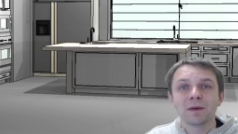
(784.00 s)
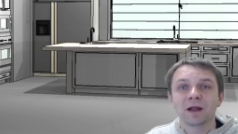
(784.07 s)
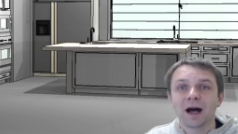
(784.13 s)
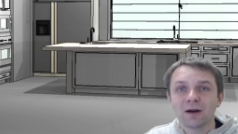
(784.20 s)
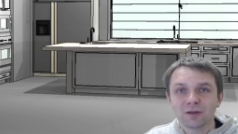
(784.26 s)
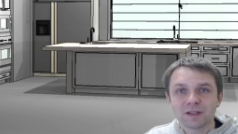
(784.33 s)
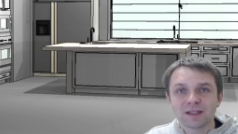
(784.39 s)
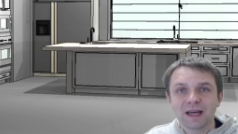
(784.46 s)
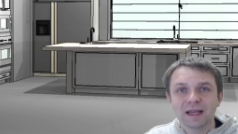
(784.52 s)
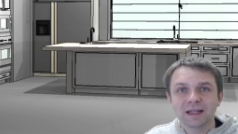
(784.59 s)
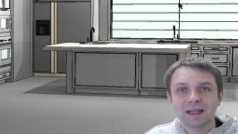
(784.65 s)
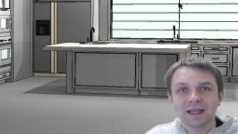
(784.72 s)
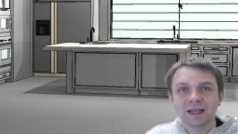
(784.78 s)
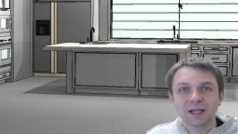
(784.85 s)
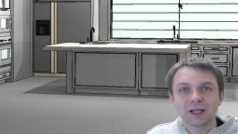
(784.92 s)

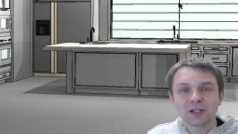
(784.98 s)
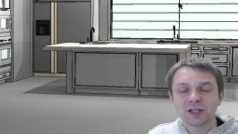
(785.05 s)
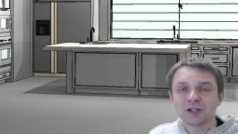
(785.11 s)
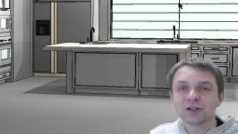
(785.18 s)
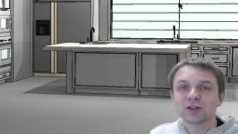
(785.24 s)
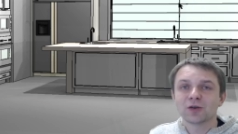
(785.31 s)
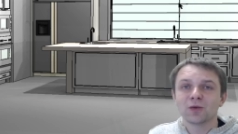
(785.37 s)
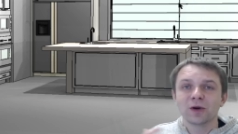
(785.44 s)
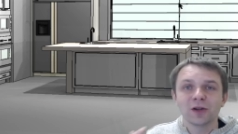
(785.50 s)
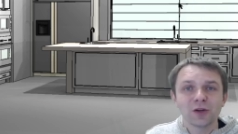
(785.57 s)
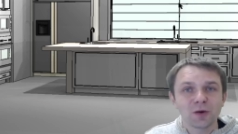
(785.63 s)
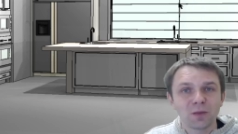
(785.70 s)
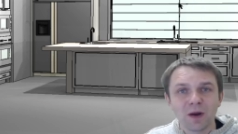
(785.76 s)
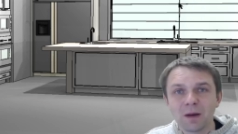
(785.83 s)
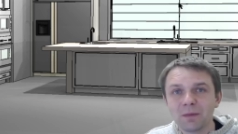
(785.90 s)
outside the kitchen, so when
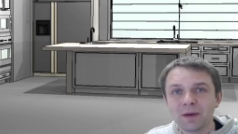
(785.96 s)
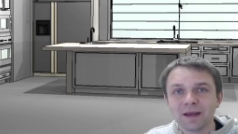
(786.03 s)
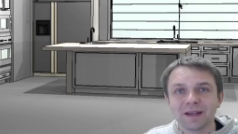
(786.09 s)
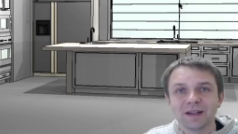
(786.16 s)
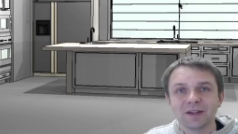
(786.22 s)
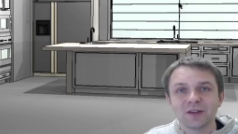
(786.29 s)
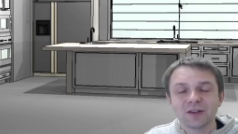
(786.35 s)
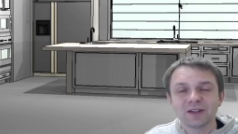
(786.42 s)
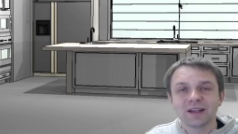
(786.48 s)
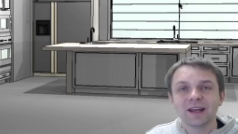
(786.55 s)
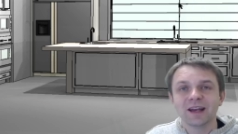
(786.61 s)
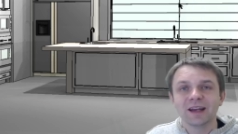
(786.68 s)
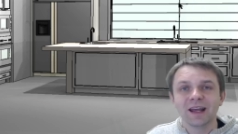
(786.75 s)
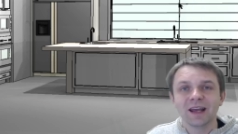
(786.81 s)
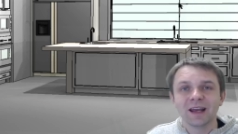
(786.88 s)
you're prepping and
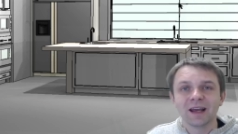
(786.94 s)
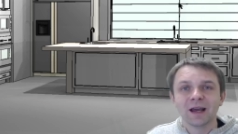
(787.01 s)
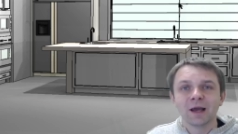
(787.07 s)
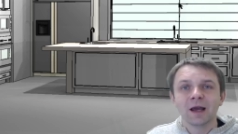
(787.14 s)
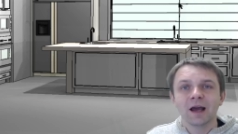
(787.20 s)
entertaining,